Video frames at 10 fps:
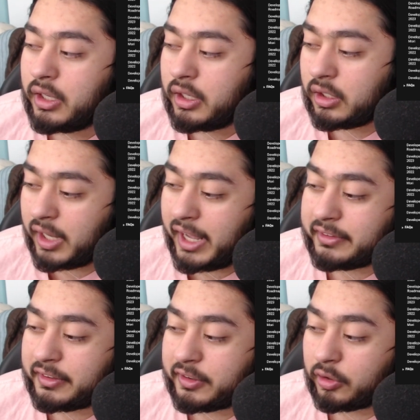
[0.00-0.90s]
Last,
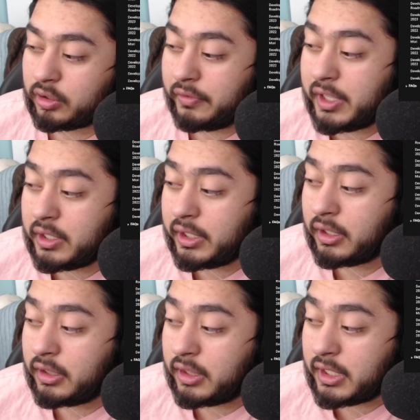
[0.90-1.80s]
Circle of Healing.
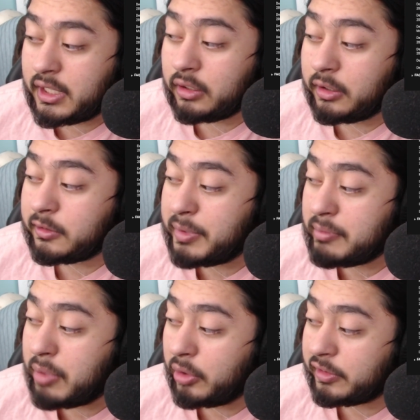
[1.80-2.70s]
The healing speed
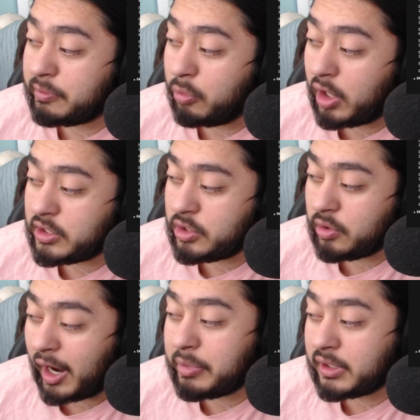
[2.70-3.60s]
bonus went to,
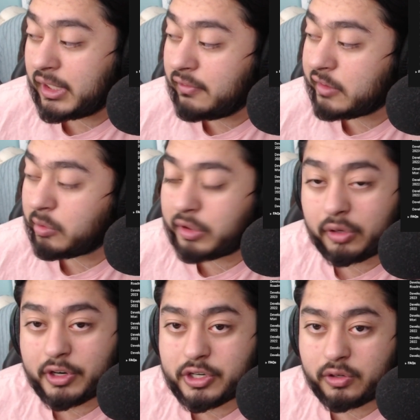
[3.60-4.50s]
I believe these were the
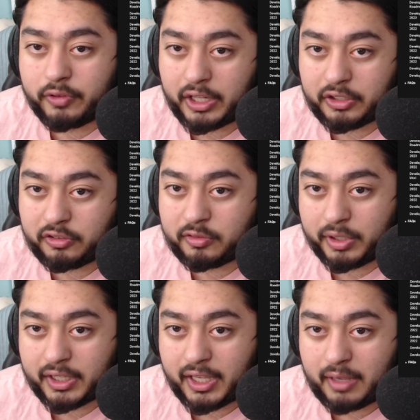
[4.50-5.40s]
original values when
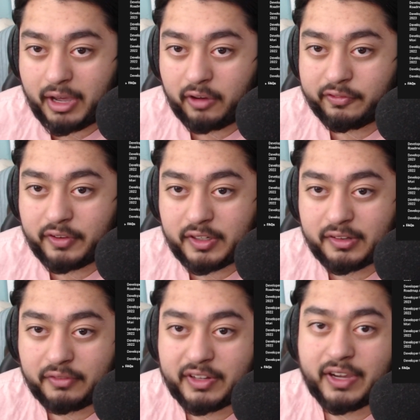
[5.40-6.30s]
it came out, 50,
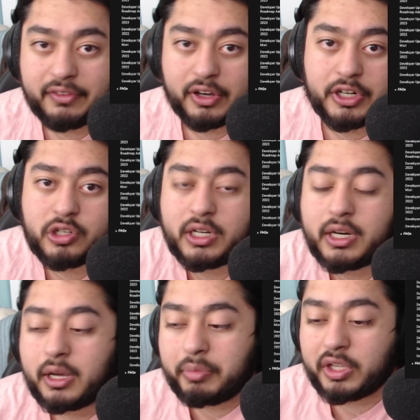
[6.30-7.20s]
75, 100,
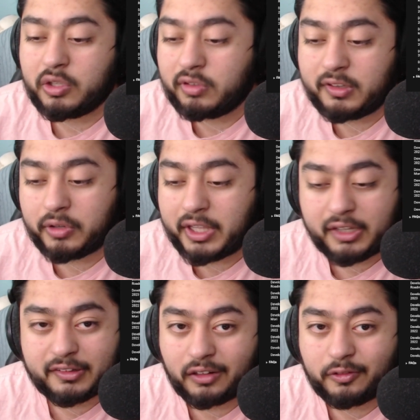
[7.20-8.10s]
but you still can't
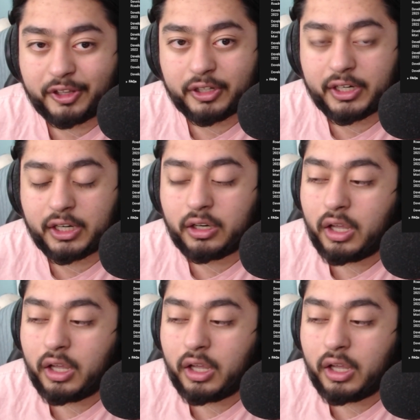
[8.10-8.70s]
self-heal in it.